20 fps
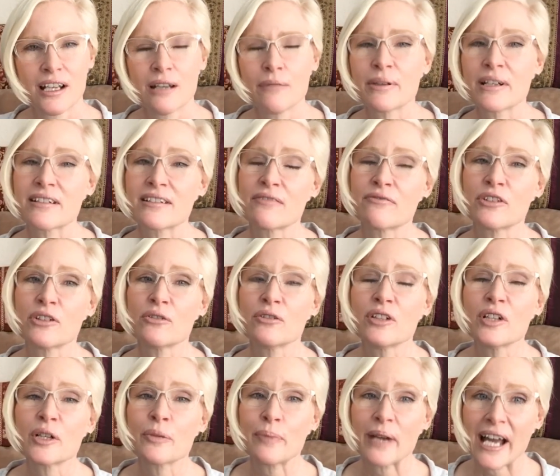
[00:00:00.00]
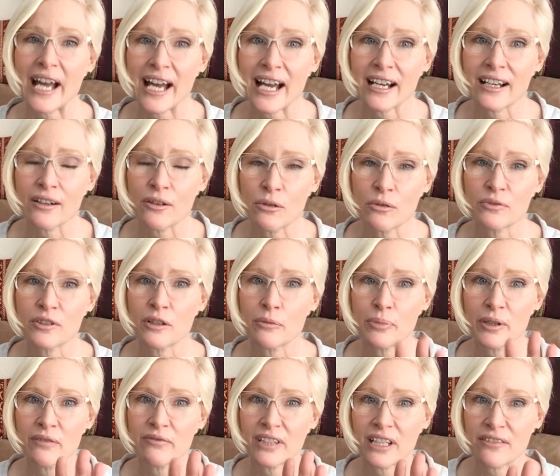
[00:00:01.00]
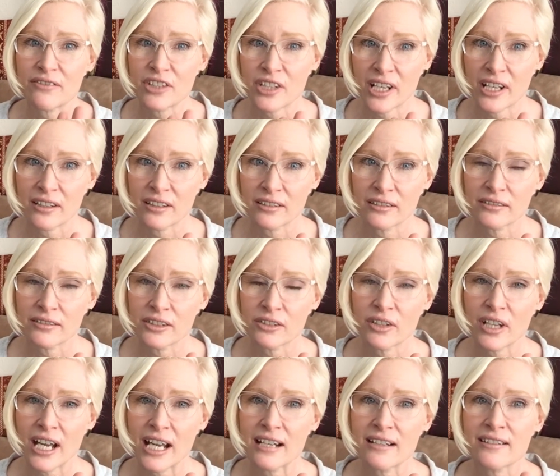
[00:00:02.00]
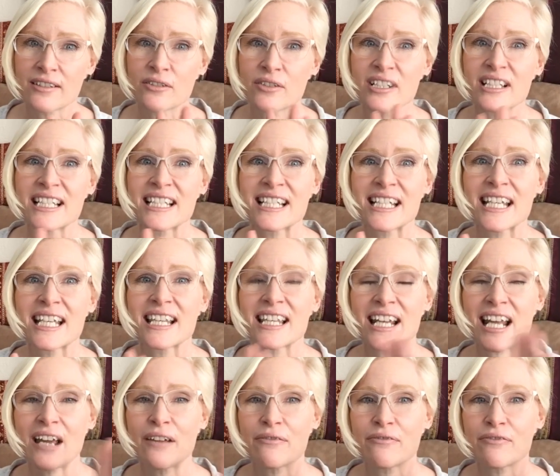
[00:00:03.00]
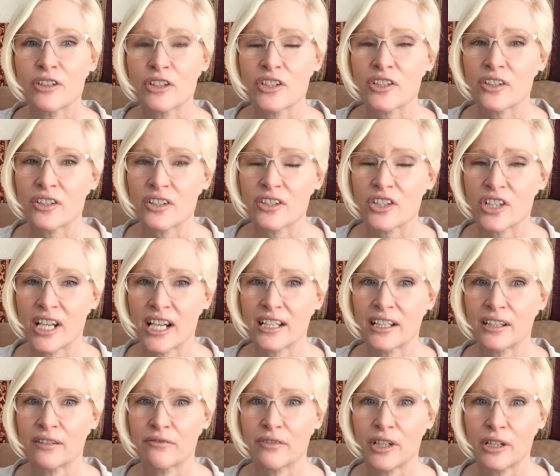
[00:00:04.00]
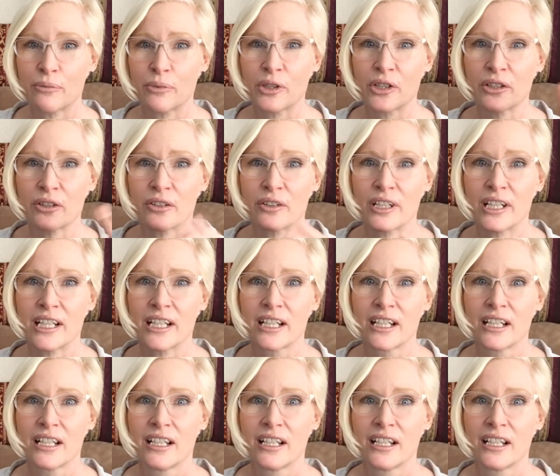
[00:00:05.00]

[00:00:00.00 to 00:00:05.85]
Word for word: Because if you look back over Above Life Channel, you guys, you can see that I first started channeling Freddie Mercury